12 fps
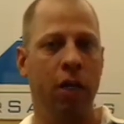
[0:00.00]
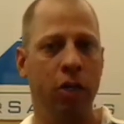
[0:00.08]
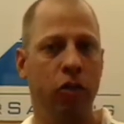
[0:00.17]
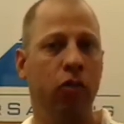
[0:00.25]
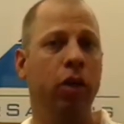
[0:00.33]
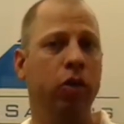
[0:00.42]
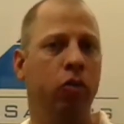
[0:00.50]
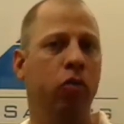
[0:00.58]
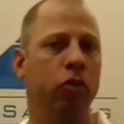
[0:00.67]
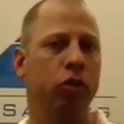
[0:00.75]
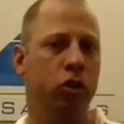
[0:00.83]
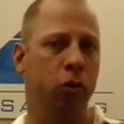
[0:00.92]
These are
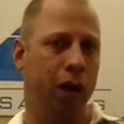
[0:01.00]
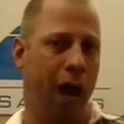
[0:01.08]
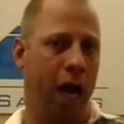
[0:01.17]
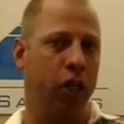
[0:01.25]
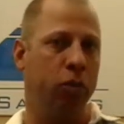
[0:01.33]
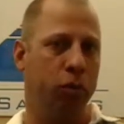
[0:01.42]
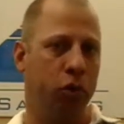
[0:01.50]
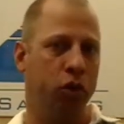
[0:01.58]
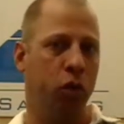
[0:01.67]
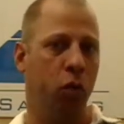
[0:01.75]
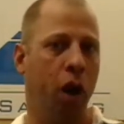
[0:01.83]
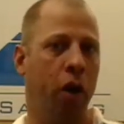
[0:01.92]
integral to doing
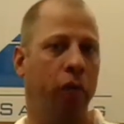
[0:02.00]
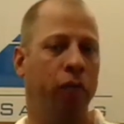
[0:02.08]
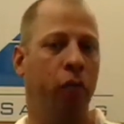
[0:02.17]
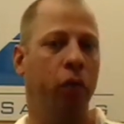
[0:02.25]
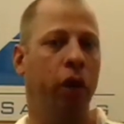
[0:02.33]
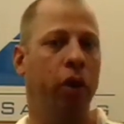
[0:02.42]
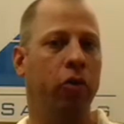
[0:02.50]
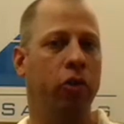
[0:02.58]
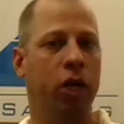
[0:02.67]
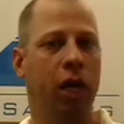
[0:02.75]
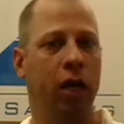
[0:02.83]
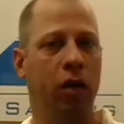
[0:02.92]
attribution well and fully
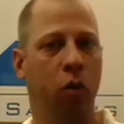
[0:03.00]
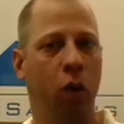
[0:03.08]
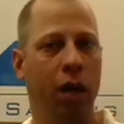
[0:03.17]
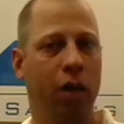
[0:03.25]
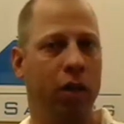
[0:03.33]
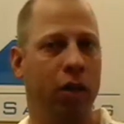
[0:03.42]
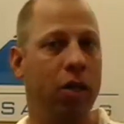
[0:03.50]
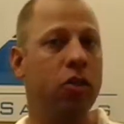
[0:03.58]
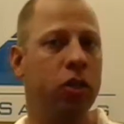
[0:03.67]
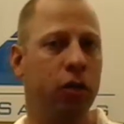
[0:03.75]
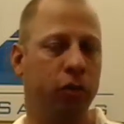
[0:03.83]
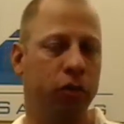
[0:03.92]
understanding the weight that
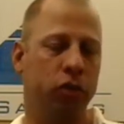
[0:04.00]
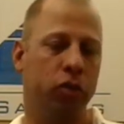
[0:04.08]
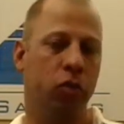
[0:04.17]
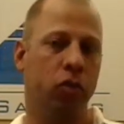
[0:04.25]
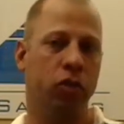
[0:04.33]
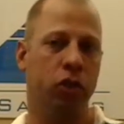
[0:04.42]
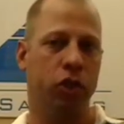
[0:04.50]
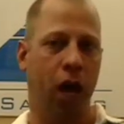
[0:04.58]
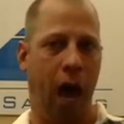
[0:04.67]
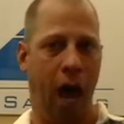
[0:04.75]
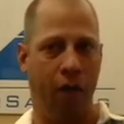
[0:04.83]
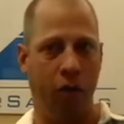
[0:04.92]
these different sources
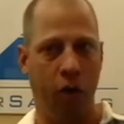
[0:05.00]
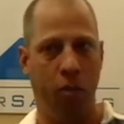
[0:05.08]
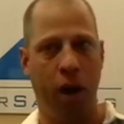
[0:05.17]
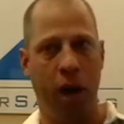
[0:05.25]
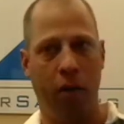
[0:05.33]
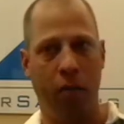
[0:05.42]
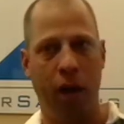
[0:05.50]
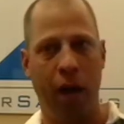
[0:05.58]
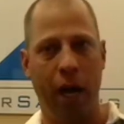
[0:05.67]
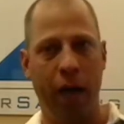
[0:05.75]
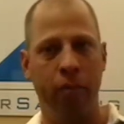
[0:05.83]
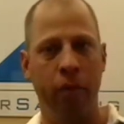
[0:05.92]
have in your bottom
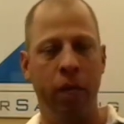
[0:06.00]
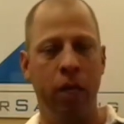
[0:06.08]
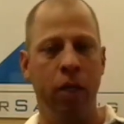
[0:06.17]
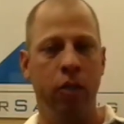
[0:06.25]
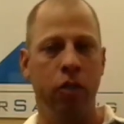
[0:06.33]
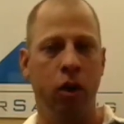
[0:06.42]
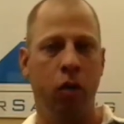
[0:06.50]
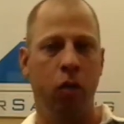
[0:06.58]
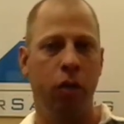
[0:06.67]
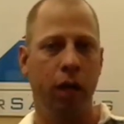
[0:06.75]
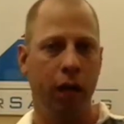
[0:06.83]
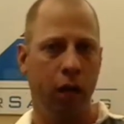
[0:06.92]
line.
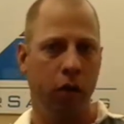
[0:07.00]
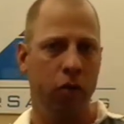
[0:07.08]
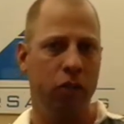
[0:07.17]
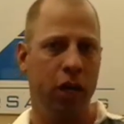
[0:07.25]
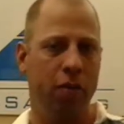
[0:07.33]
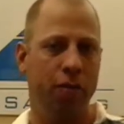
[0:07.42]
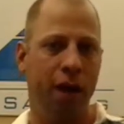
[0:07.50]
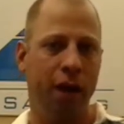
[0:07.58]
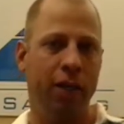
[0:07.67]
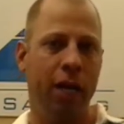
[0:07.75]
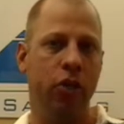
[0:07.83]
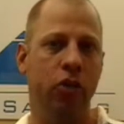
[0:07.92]
So, in closing, a
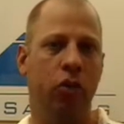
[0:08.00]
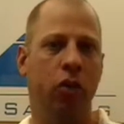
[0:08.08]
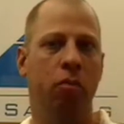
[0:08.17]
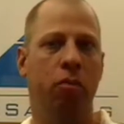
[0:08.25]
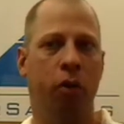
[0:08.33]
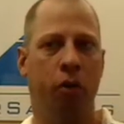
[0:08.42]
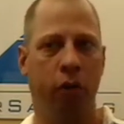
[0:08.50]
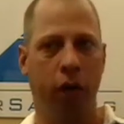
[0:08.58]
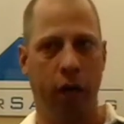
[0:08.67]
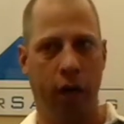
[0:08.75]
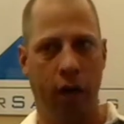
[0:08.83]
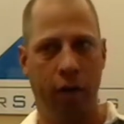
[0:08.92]
foundational
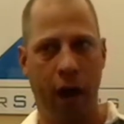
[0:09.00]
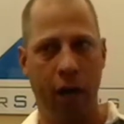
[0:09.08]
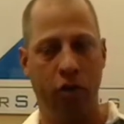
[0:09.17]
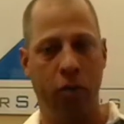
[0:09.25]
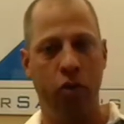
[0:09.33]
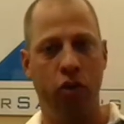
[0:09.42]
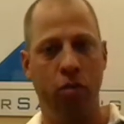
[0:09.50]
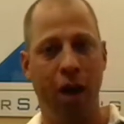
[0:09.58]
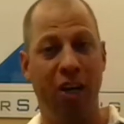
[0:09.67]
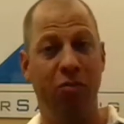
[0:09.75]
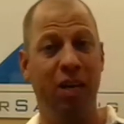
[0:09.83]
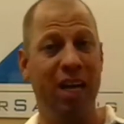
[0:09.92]
component of attribution
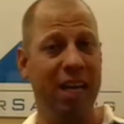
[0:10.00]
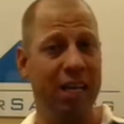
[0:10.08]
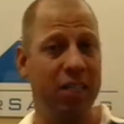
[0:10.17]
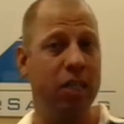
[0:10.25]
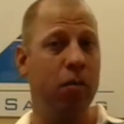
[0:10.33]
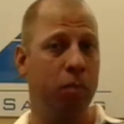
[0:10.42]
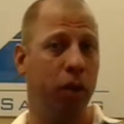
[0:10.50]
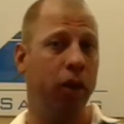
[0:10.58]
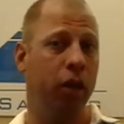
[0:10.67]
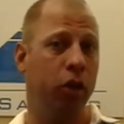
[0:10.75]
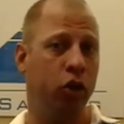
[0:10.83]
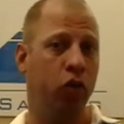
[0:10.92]
management is the
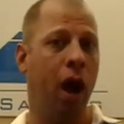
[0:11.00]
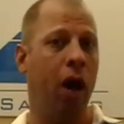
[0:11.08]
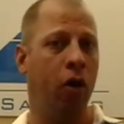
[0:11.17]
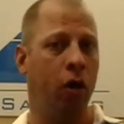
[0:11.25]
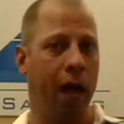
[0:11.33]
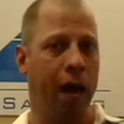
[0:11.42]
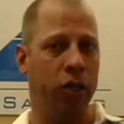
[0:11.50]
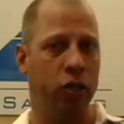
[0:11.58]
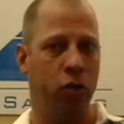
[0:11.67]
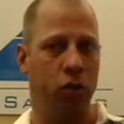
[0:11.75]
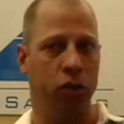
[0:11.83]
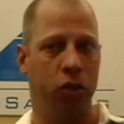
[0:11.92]
ability to track all ad
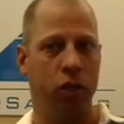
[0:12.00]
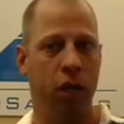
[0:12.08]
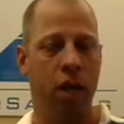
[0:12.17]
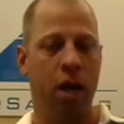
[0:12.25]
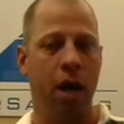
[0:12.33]
sources.